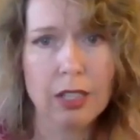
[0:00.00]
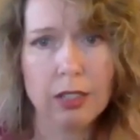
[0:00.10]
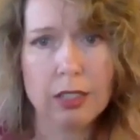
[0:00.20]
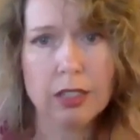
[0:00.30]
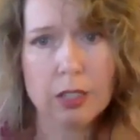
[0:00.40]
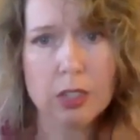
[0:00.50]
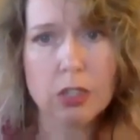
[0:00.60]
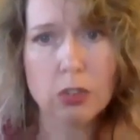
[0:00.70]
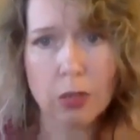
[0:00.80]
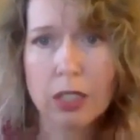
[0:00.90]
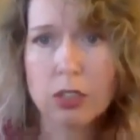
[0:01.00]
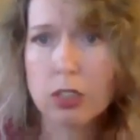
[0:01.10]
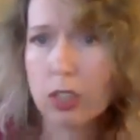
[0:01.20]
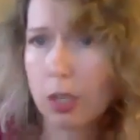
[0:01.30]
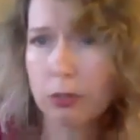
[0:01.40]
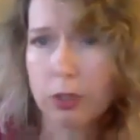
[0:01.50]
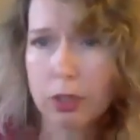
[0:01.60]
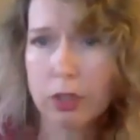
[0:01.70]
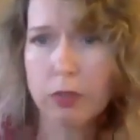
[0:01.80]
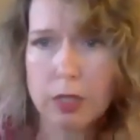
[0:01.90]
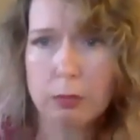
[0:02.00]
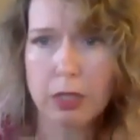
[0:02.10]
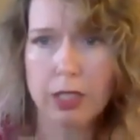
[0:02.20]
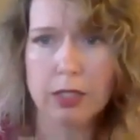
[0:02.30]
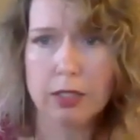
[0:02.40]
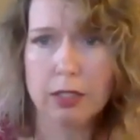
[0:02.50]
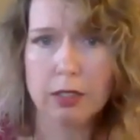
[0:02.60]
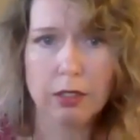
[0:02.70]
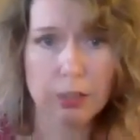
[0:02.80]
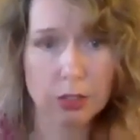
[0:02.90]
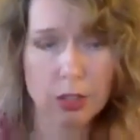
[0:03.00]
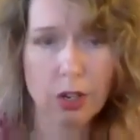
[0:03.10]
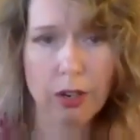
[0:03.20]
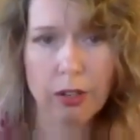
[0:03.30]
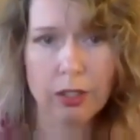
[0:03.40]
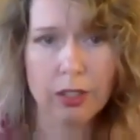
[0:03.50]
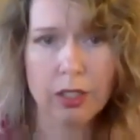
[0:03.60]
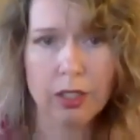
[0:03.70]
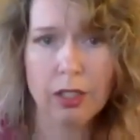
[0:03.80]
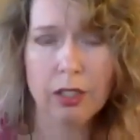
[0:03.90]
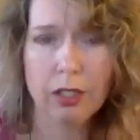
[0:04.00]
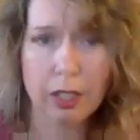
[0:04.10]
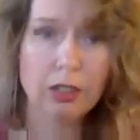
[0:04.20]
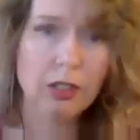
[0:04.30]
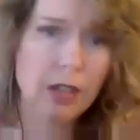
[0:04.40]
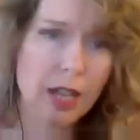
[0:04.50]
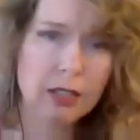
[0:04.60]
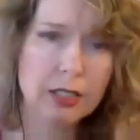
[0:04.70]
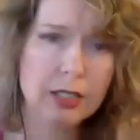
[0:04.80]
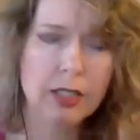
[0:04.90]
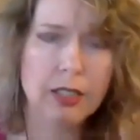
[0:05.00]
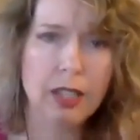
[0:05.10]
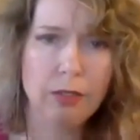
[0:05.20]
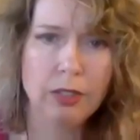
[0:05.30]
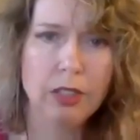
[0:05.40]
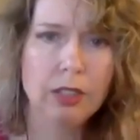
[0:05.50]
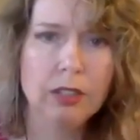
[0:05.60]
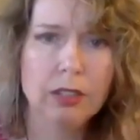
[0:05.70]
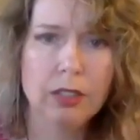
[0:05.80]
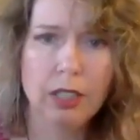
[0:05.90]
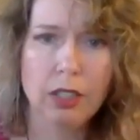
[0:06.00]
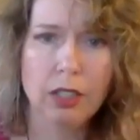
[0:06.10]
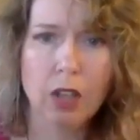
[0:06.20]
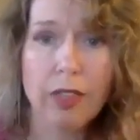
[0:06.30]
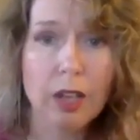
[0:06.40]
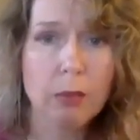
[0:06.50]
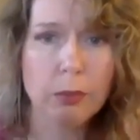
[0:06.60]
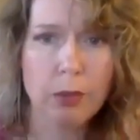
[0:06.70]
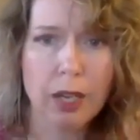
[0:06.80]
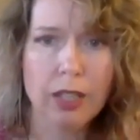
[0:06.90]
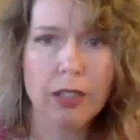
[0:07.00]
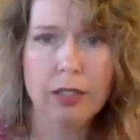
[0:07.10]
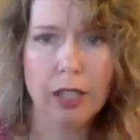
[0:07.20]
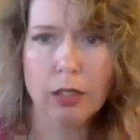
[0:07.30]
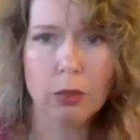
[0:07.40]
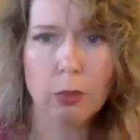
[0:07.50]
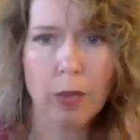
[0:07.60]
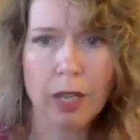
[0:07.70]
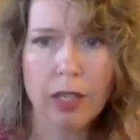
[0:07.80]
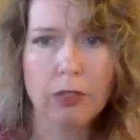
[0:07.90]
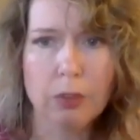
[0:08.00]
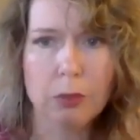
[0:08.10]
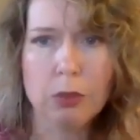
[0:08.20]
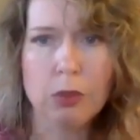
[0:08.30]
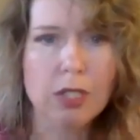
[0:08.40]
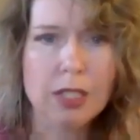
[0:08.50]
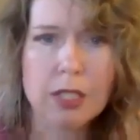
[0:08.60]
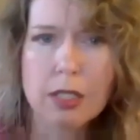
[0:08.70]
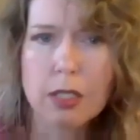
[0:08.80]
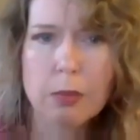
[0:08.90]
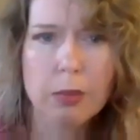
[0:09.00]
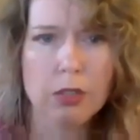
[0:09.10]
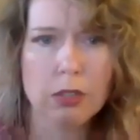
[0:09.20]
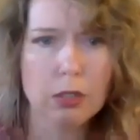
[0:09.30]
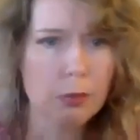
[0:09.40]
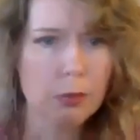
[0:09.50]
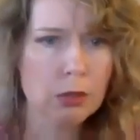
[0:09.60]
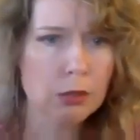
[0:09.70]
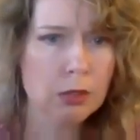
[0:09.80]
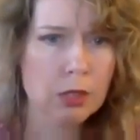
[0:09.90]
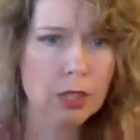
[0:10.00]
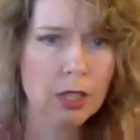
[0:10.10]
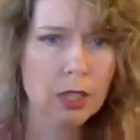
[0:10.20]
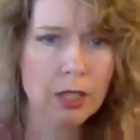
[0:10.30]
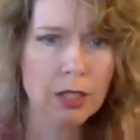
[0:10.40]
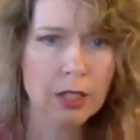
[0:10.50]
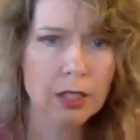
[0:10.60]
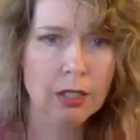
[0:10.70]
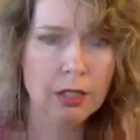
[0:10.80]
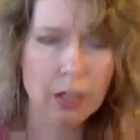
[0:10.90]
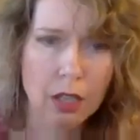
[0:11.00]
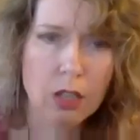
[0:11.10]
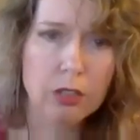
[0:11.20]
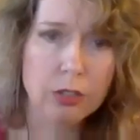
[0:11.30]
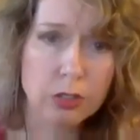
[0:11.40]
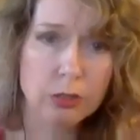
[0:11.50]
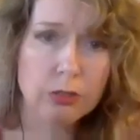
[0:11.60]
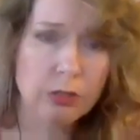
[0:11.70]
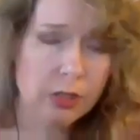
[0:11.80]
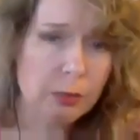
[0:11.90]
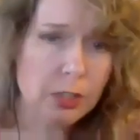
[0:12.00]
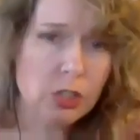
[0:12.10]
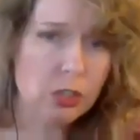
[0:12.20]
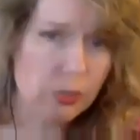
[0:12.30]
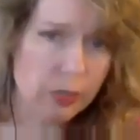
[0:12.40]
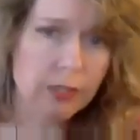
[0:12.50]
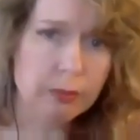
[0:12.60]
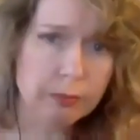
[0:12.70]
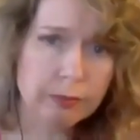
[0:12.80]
into the strange comfort of this place, this car, letting their eyelids get heavy, letting all that bright yellow light of the moon seep into their bones, they all do very much agree.